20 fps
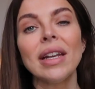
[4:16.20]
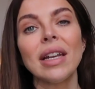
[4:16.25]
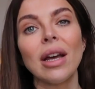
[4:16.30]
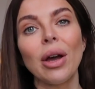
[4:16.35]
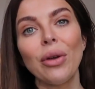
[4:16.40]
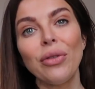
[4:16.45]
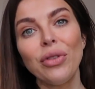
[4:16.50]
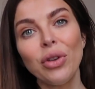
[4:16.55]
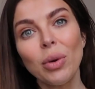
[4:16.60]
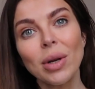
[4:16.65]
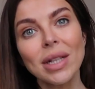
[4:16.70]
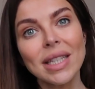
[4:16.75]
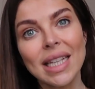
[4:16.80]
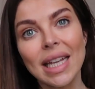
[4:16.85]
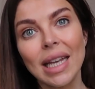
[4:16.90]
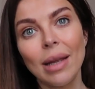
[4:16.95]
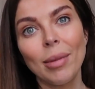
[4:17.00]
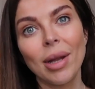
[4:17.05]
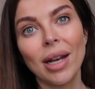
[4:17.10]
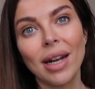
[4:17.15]
Now, if you are
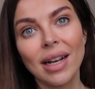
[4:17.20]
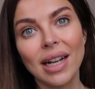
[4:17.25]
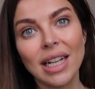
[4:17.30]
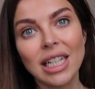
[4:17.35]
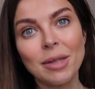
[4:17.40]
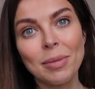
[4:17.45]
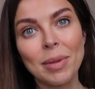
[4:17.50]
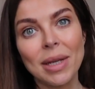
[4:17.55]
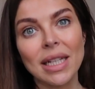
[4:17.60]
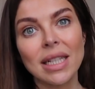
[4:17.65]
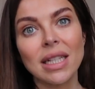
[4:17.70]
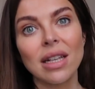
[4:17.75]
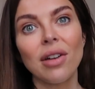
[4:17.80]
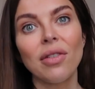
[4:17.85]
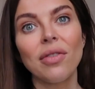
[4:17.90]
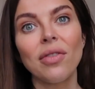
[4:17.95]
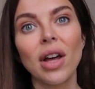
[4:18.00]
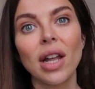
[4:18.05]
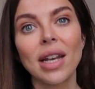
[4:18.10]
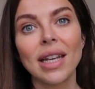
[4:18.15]
teaming a nice piece
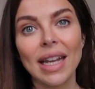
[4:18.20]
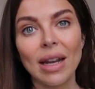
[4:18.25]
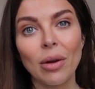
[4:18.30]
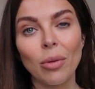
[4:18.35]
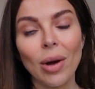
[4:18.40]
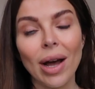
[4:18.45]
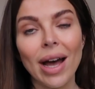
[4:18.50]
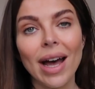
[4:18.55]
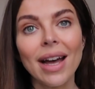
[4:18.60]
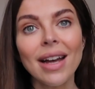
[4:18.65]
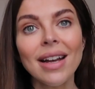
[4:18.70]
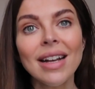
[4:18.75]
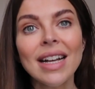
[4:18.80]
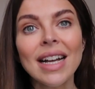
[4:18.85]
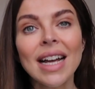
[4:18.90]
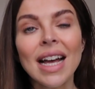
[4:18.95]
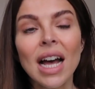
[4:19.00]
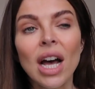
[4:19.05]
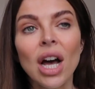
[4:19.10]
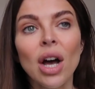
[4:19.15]
of knitwear
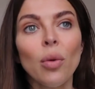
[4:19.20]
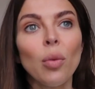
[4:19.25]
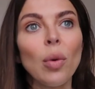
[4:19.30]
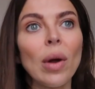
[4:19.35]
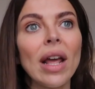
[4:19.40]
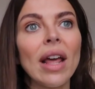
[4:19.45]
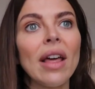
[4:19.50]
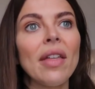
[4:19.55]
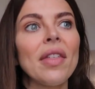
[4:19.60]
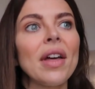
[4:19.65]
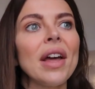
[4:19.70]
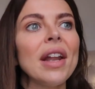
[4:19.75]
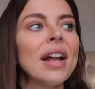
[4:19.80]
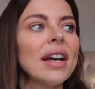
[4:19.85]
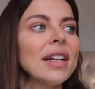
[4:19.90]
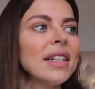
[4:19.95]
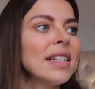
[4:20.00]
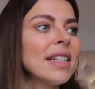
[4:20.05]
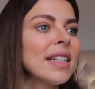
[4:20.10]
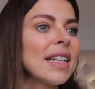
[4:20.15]
with a
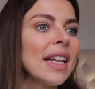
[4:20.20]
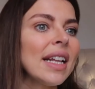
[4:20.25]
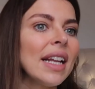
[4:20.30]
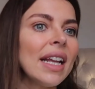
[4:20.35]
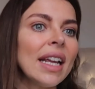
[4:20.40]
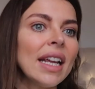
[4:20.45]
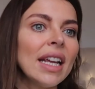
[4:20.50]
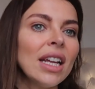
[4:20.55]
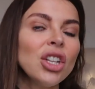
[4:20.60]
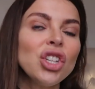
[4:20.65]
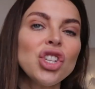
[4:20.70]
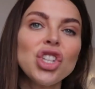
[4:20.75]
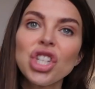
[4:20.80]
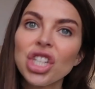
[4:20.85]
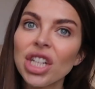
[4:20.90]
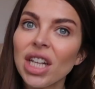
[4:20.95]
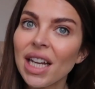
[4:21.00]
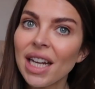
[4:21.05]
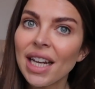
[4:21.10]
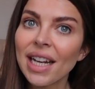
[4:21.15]
nice skinny
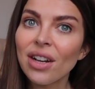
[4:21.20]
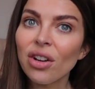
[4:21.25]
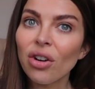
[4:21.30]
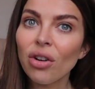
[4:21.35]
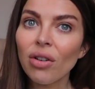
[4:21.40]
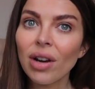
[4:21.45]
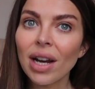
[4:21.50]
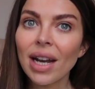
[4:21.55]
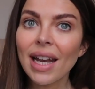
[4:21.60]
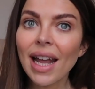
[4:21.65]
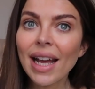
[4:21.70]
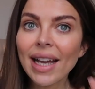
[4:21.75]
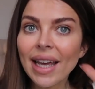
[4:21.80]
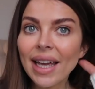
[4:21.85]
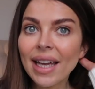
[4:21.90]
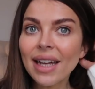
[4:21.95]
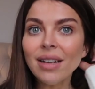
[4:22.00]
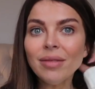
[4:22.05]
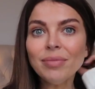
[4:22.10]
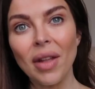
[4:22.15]
jean or a
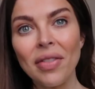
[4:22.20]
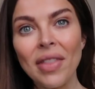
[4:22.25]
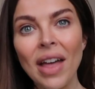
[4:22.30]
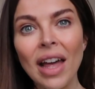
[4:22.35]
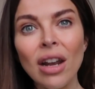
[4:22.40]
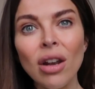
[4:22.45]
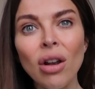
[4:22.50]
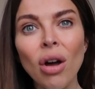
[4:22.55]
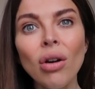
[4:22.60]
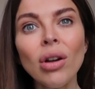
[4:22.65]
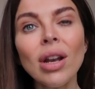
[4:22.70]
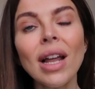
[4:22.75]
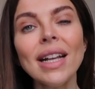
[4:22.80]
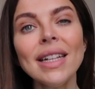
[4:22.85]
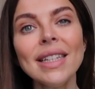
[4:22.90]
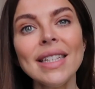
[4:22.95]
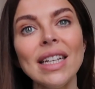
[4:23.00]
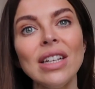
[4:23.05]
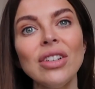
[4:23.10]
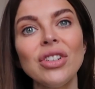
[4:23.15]
legging, that long
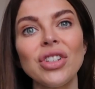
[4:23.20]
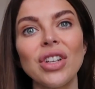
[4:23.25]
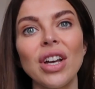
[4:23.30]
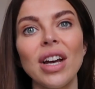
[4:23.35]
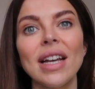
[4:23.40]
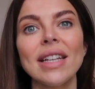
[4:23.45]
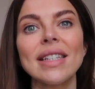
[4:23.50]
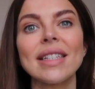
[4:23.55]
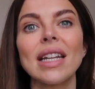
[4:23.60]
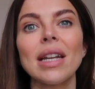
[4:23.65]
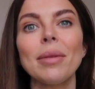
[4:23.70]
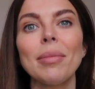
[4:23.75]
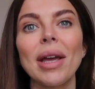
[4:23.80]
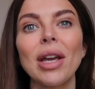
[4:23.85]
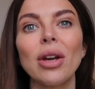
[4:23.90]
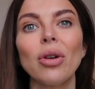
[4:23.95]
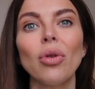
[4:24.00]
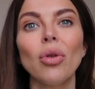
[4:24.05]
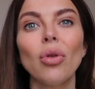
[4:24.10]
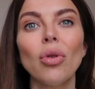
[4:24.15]
line t-shirt is gonna
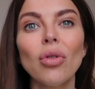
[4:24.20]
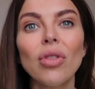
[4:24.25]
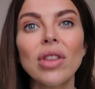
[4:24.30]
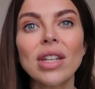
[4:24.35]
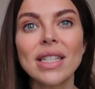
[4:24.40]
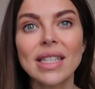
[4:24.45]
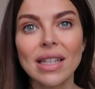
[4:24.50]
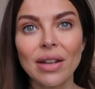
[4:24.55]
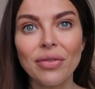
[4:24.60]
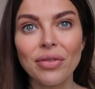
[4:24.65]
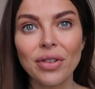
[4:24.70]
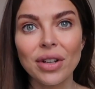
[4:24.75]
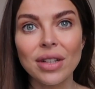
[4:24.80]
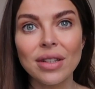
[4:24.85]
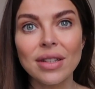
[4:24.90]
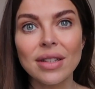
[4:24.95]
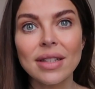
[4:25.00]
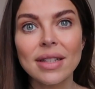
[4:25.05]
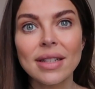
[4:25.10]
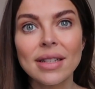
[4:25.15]
make all the
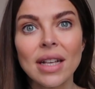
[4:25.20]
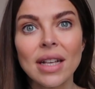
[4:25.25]
difference.